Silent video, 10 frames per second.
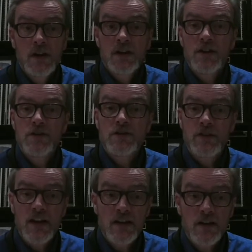Can you
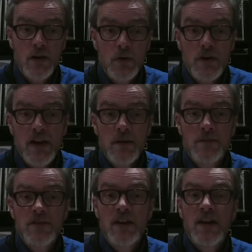say the note
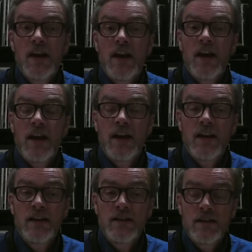names
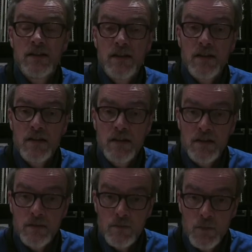and
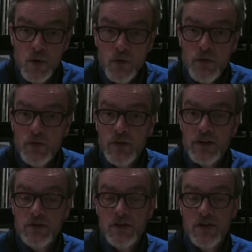move your
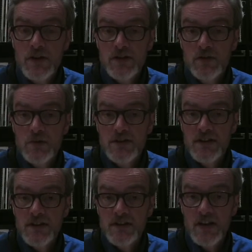fingers on the instruments
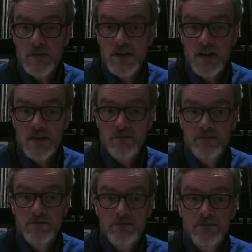at the same time?
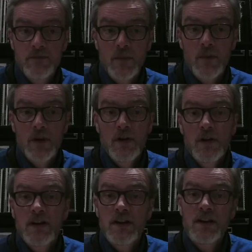
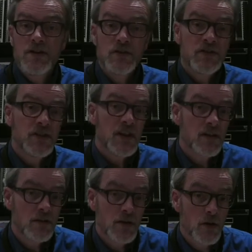Can you
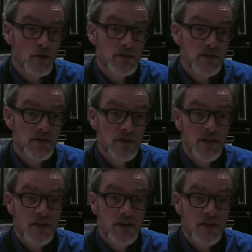sing the notes